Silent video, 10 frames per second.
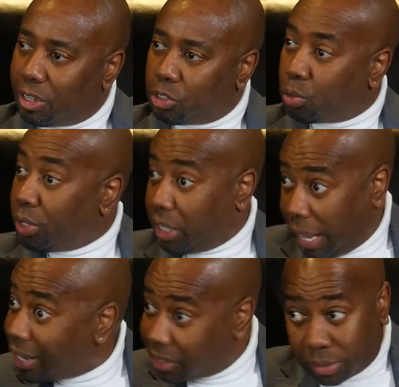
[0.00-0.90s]
Julie
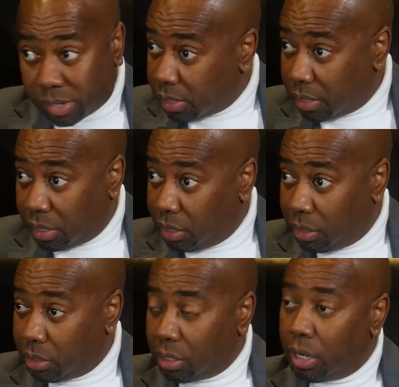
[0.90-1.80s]
Kalan
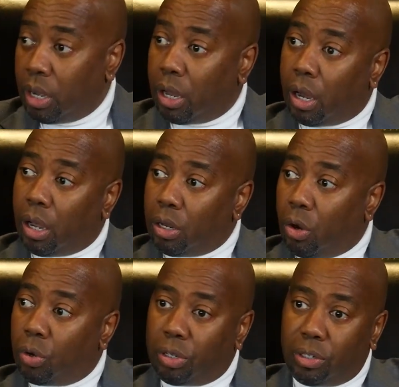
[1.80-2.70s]
here
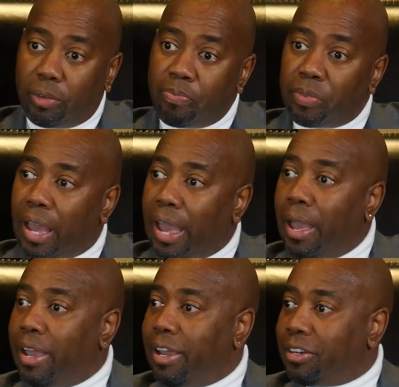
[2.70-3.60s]
locally,
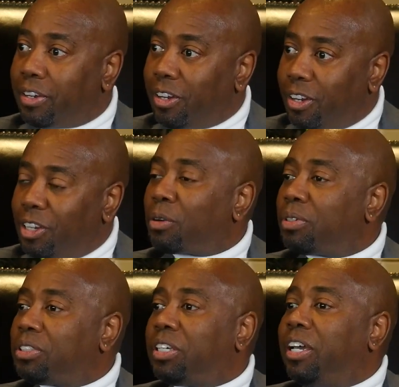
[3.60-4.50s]
and
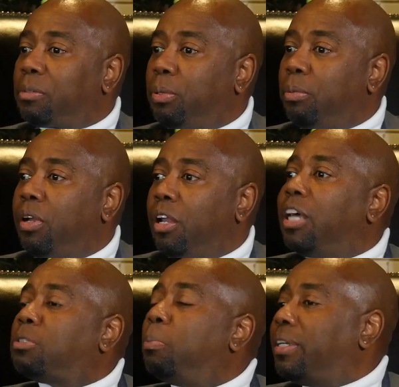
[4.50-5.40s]
literally said to people,
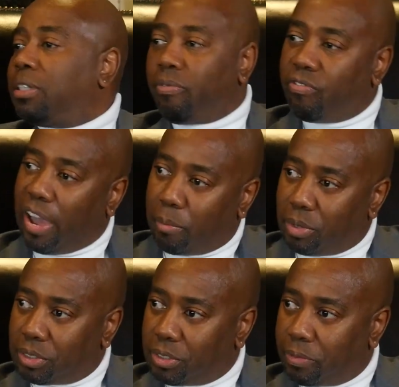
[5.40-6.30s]
let's make them
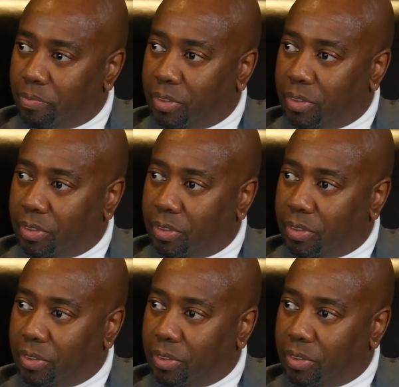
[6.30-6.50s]
famous.